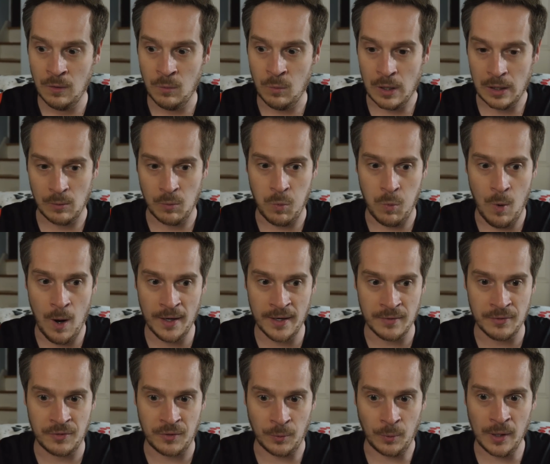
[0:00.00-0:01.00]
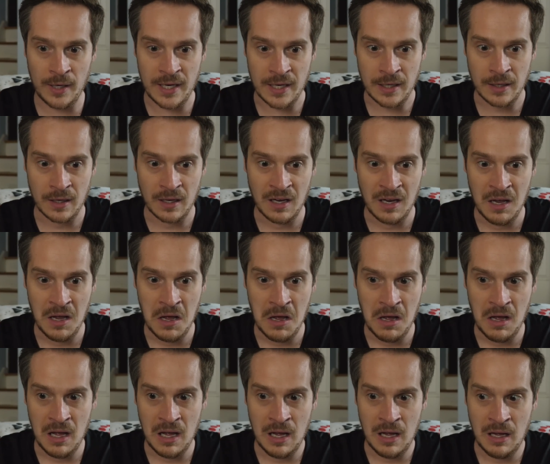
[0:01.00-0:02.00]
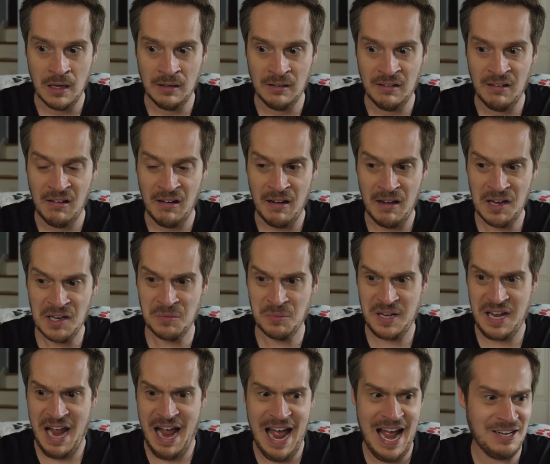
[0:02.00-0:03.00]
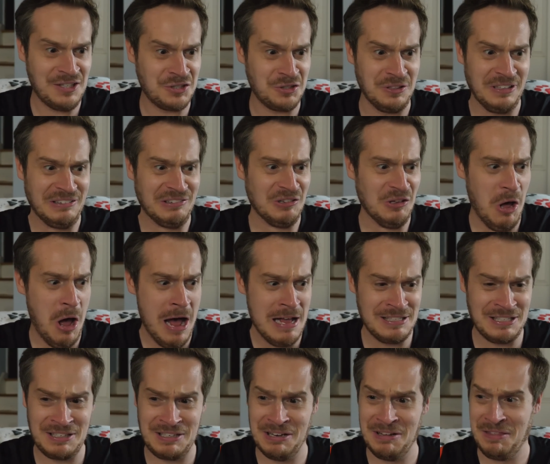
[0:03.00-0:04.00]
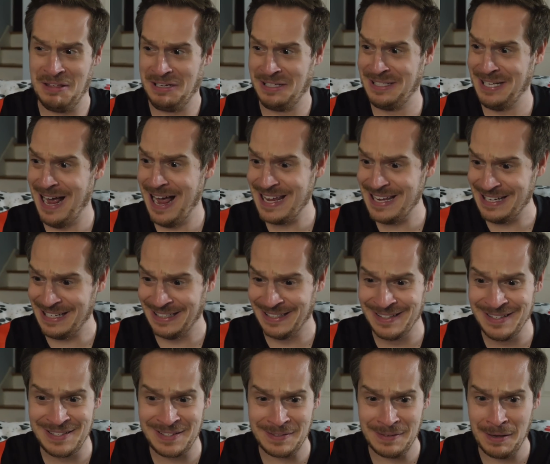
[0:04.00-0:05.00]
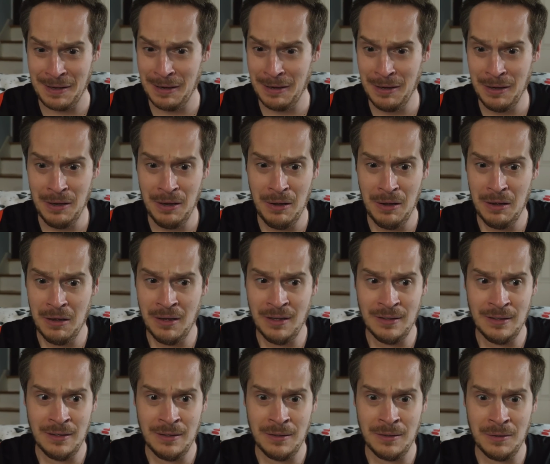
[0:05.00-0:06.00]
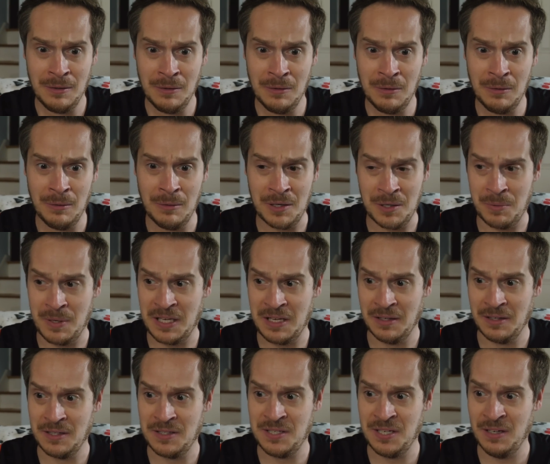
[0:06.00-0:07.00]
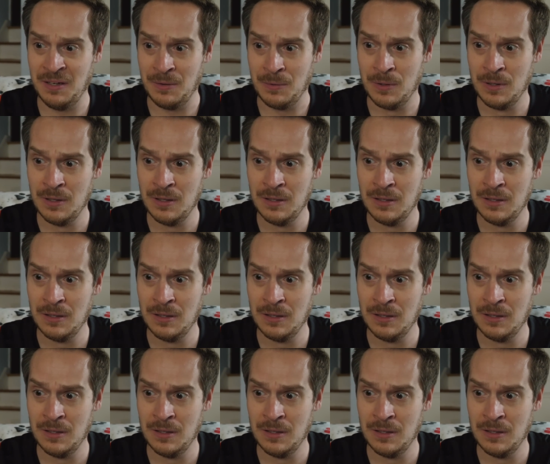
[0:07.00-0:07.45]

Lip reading: We're 1 and 3. And we actually lost to the Titans? What are we gonna do?